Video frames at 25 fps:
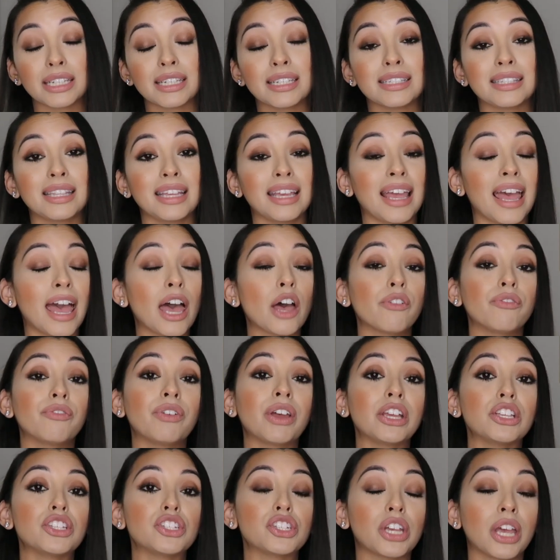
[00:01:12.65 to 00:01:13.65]
is the
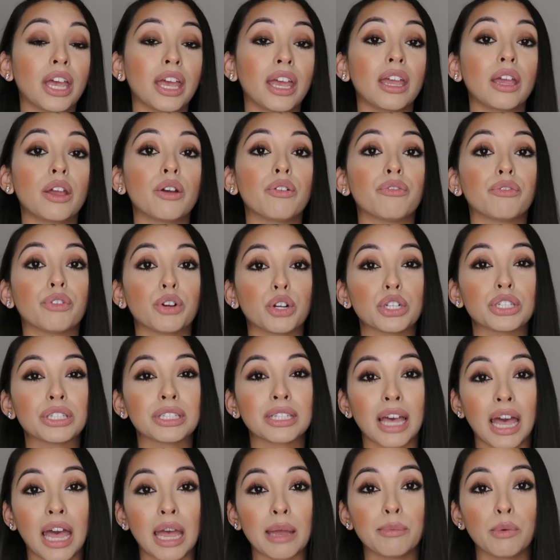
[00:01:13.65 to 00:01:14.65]
FHA First
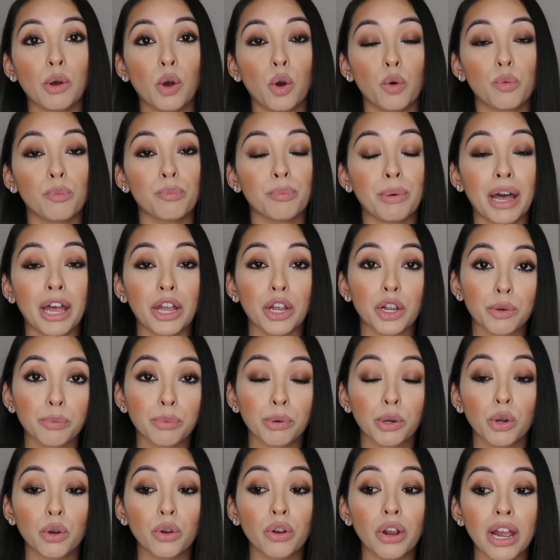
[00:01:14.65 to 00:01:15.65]
Time Home Buyer
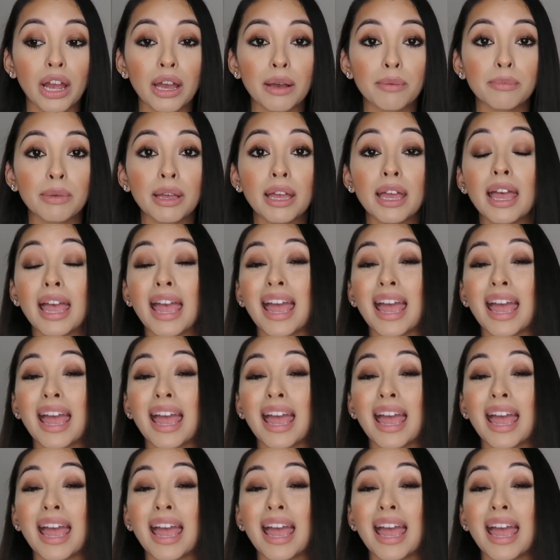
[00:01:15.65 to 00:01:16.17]
Program.